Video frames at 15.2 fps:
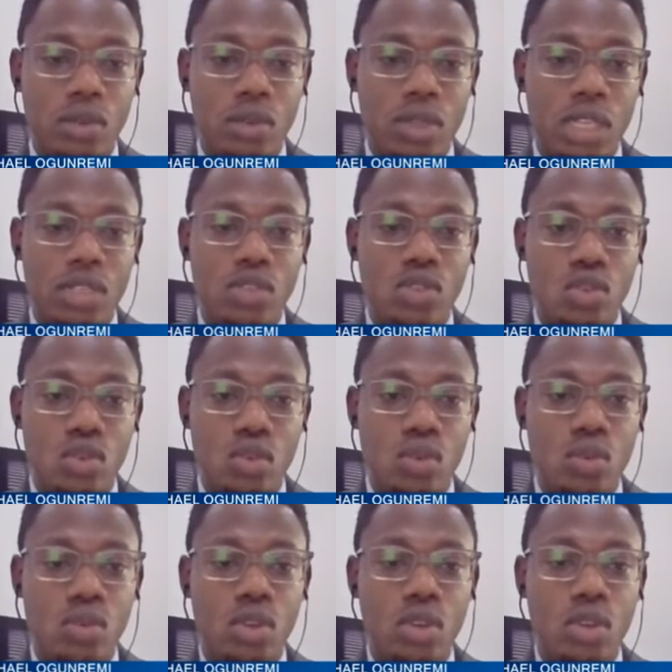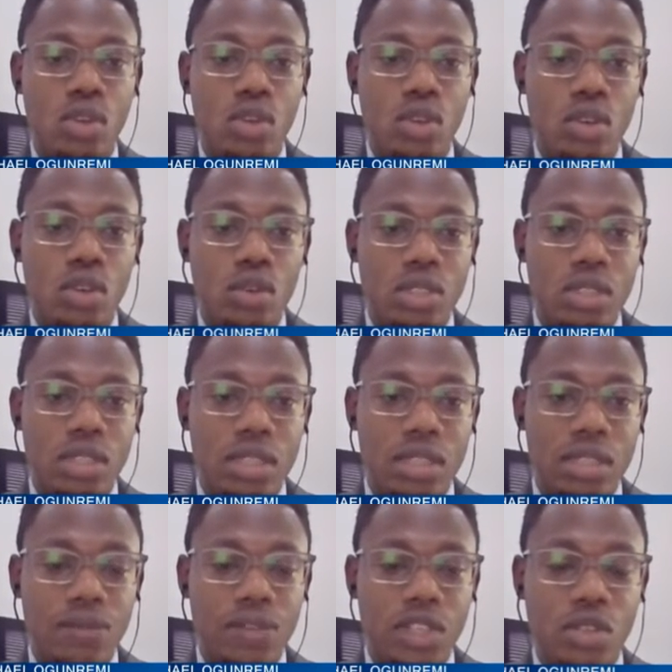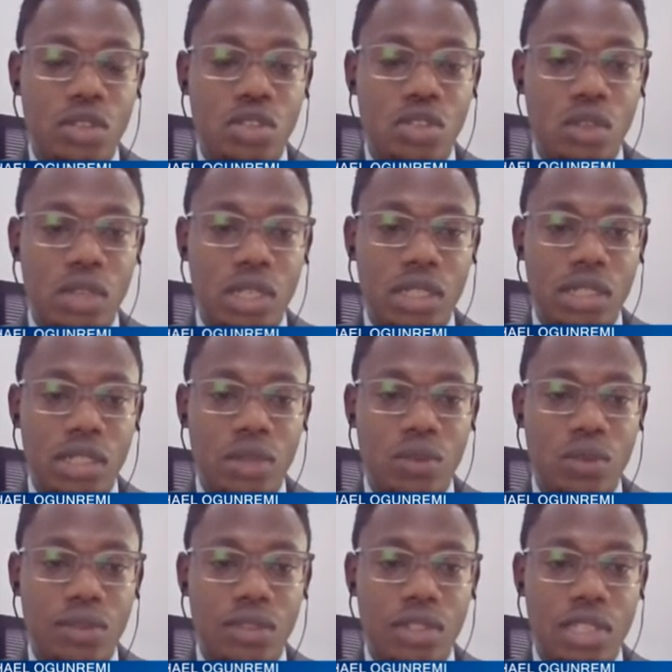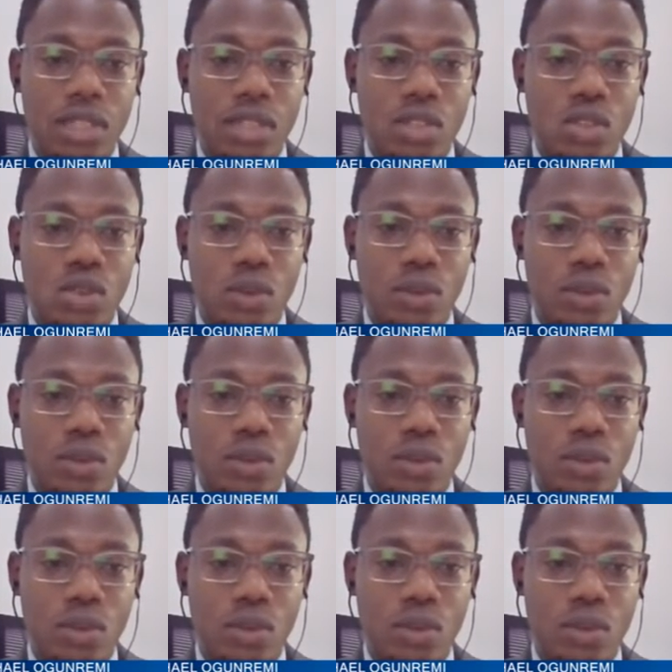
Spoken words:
into the disinflation trend that we've seen so